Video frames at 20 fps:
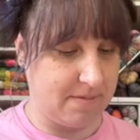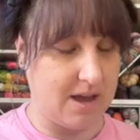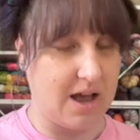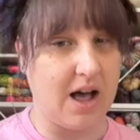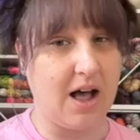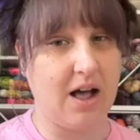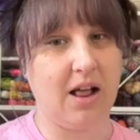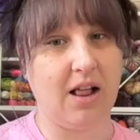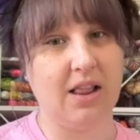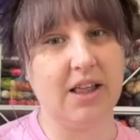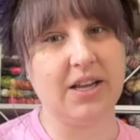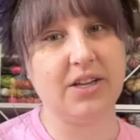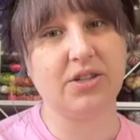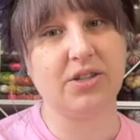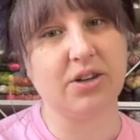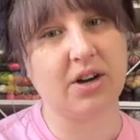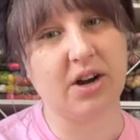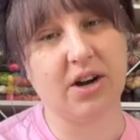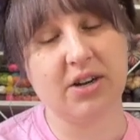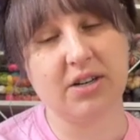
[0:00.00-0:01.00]
I'll
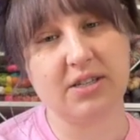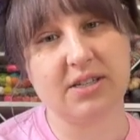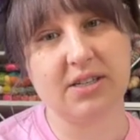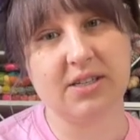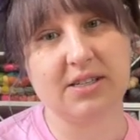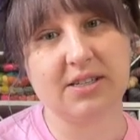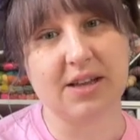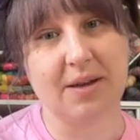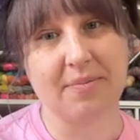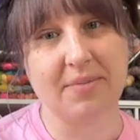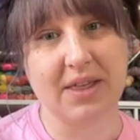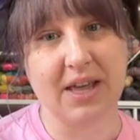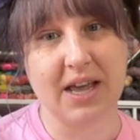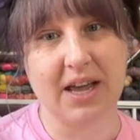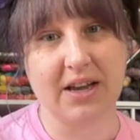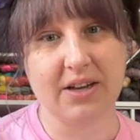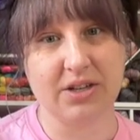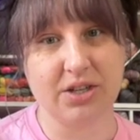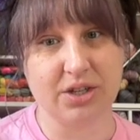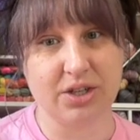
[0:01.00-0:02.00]
insert
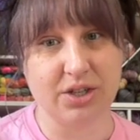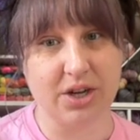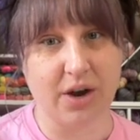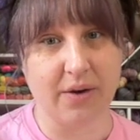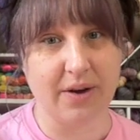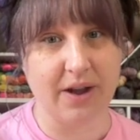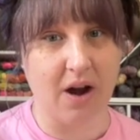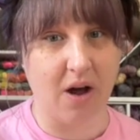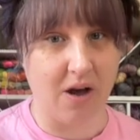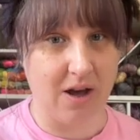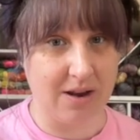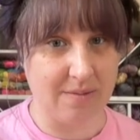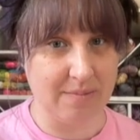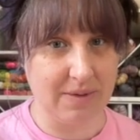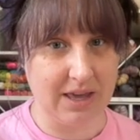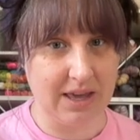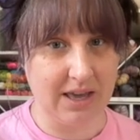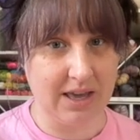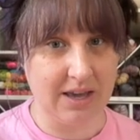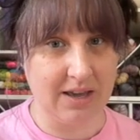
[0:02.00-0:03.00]
something to show it on
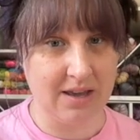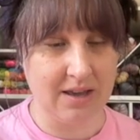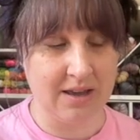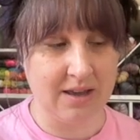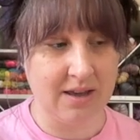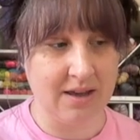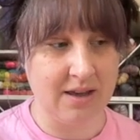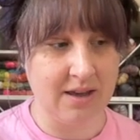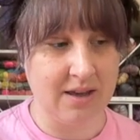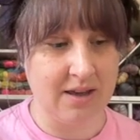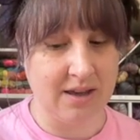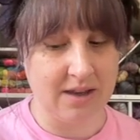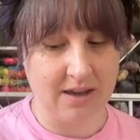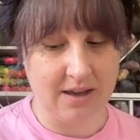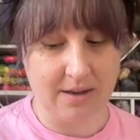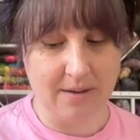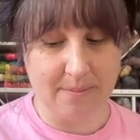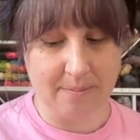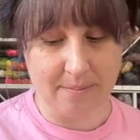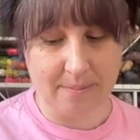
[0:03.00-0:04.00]
me,
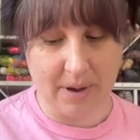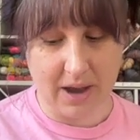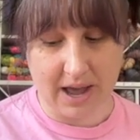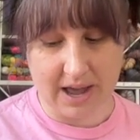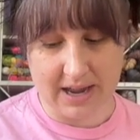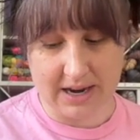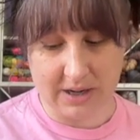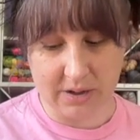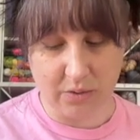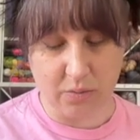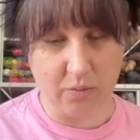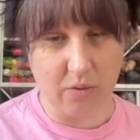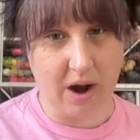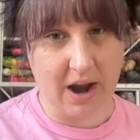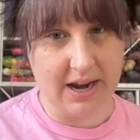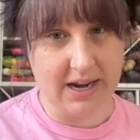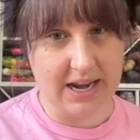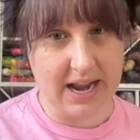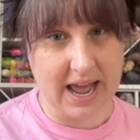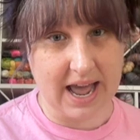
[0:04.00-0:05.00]
but
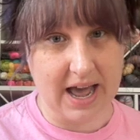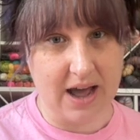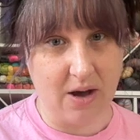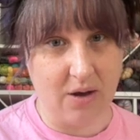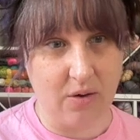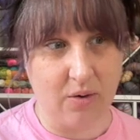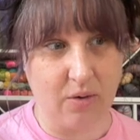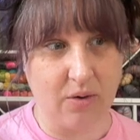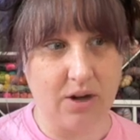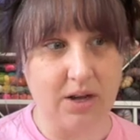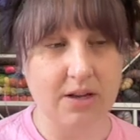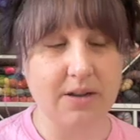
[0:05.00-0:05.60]
right now